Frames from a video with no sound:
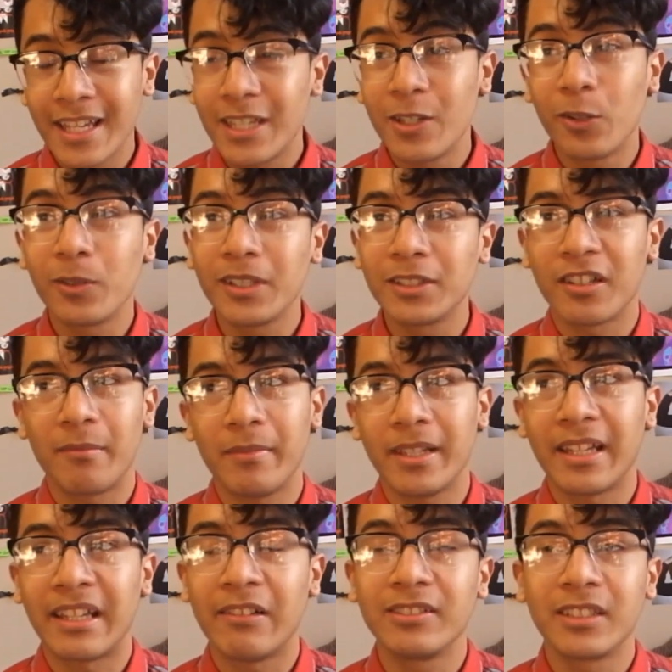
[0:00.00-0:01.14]
He only saw
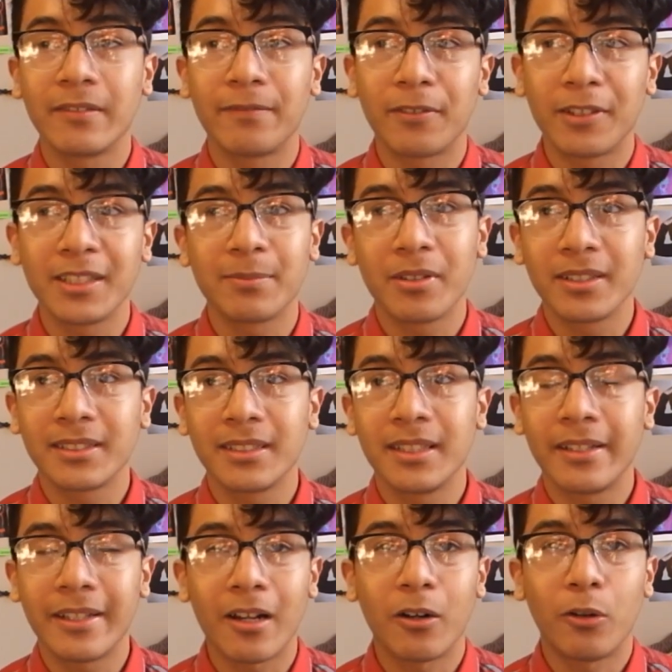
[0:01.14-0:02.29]
me, and he was the first person
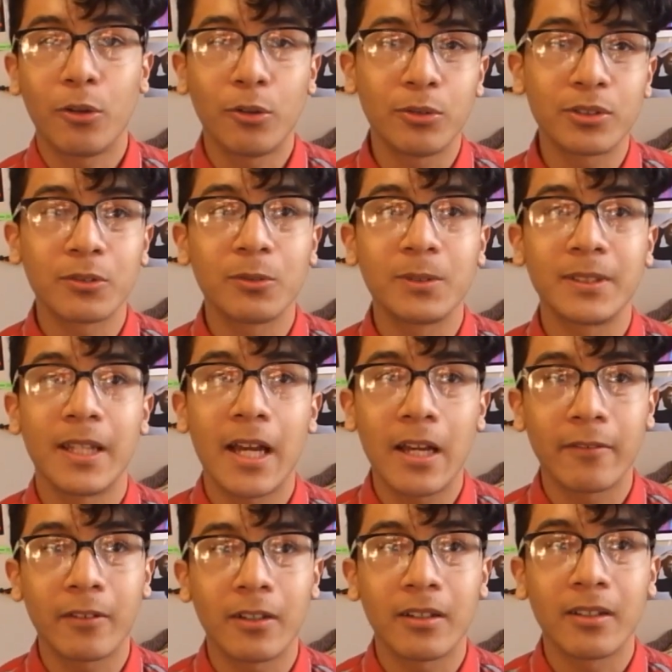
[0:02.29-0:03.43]
in that whole school to
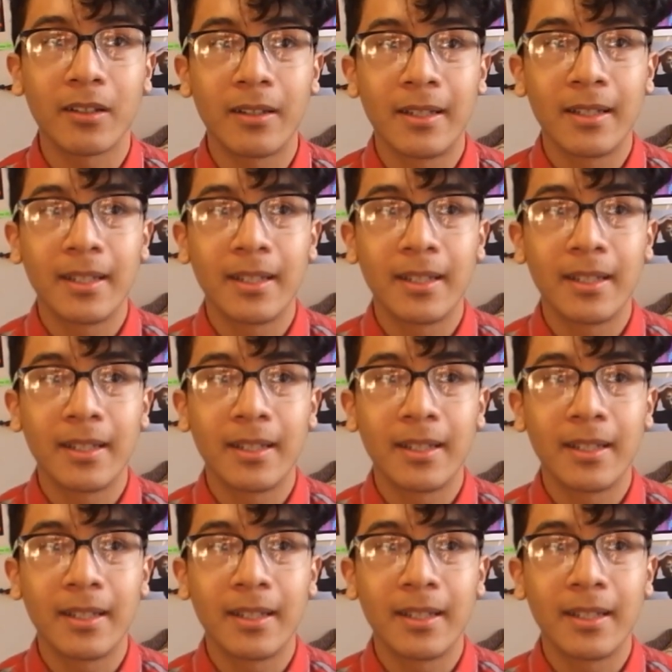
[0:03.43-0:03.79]
ever